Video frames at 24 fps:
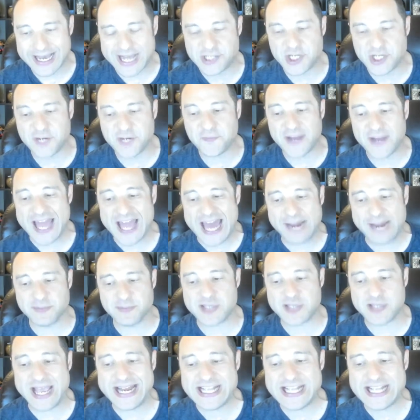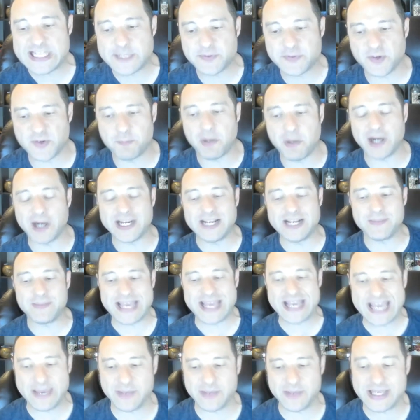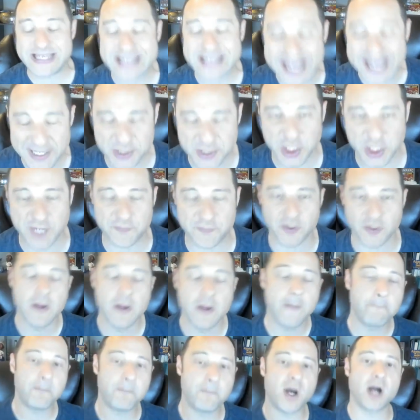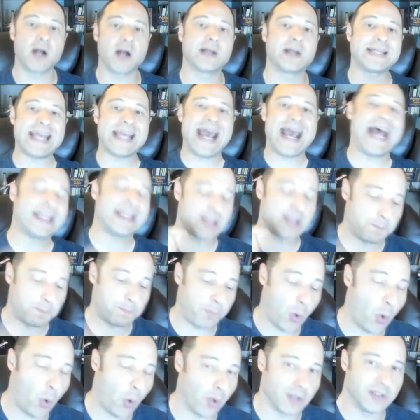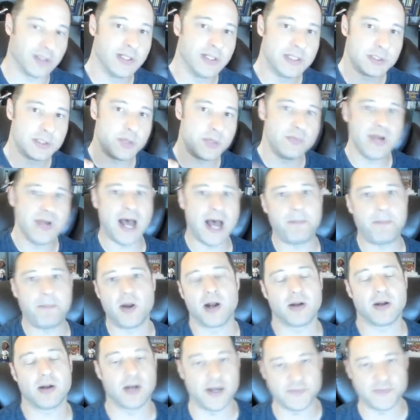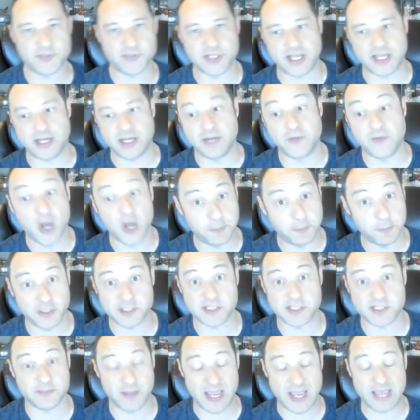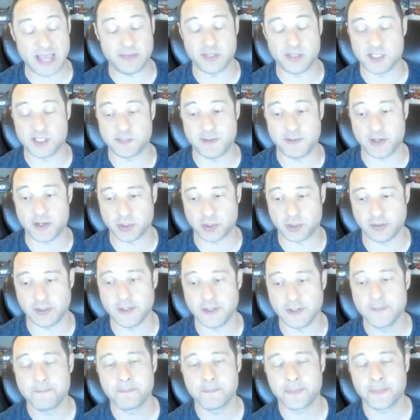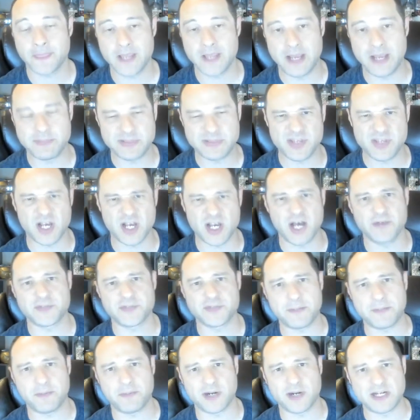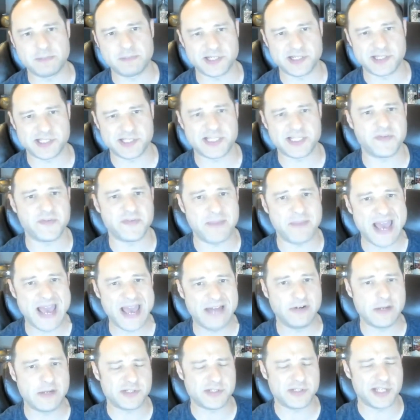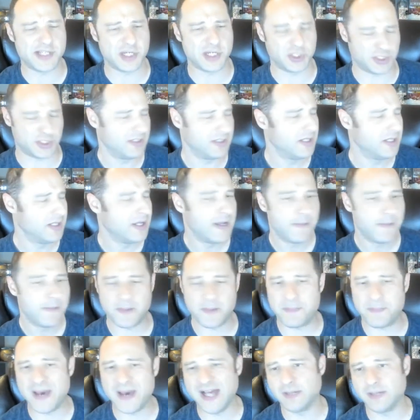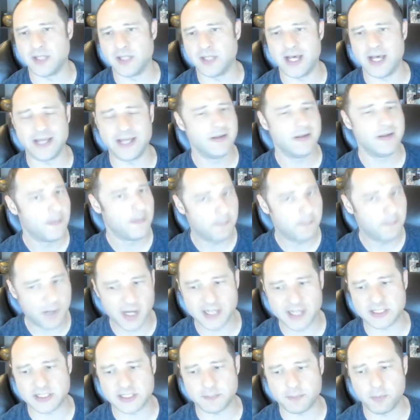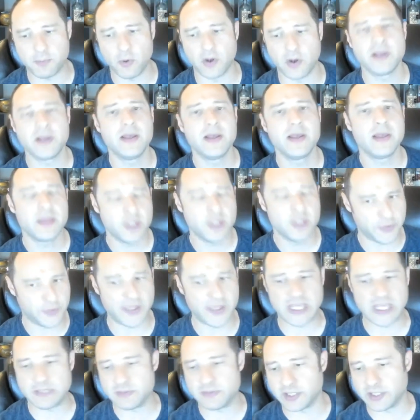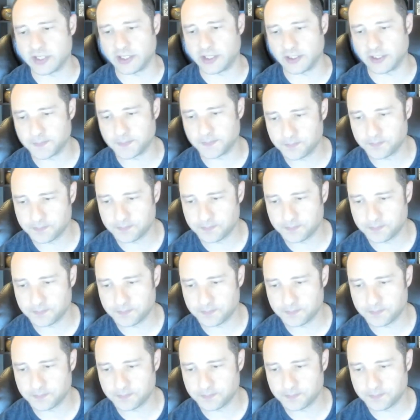Jennifer Adams, any tips for parking in Miami? Yes, Jennifer. Park at the port. Do not park off-site. Of all places, Miami especially. Some of the off-site parking places have a bad reputation. But bottom line, park at the port. You'll thank me later.